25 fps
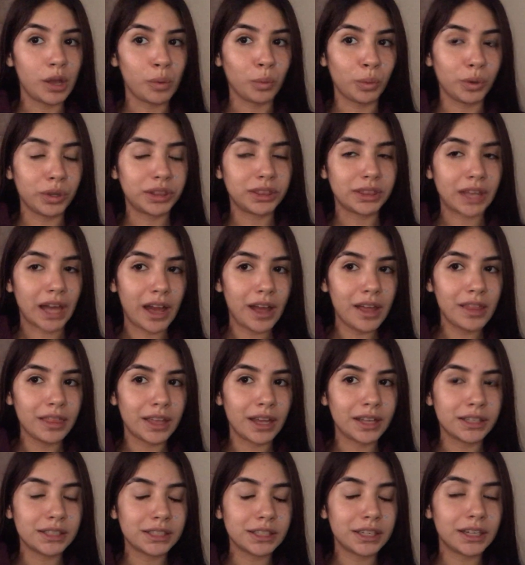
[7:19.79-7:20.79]
with that
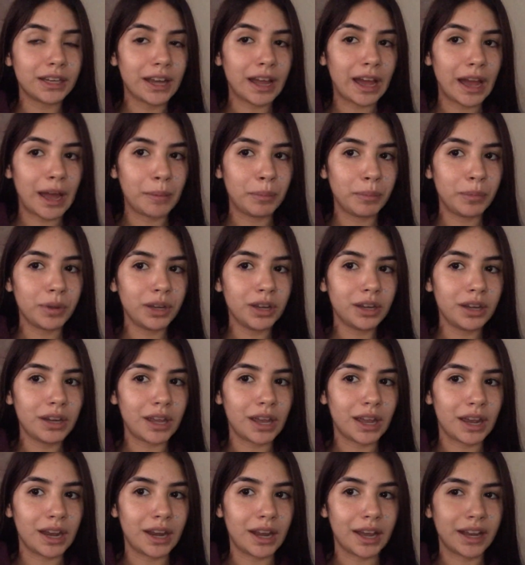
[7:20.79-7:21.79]
that didn't happen
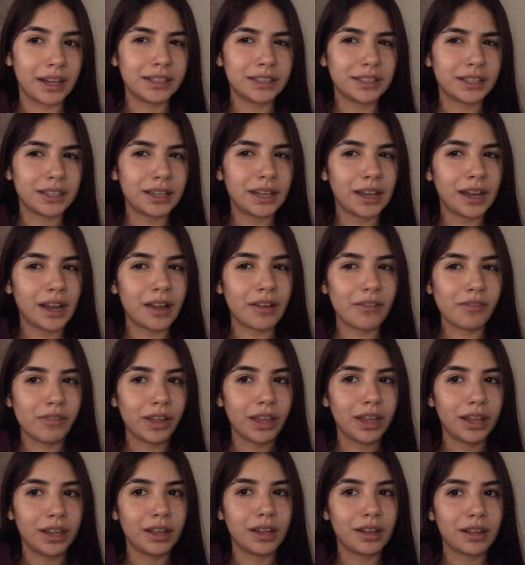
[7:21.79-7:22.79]
and i didn't have
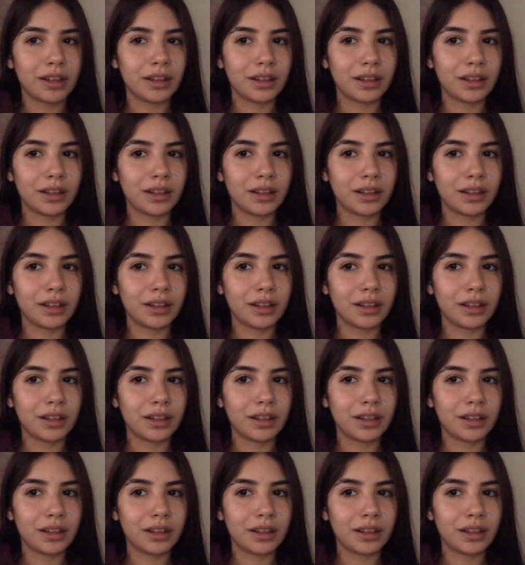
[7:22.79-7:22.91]
like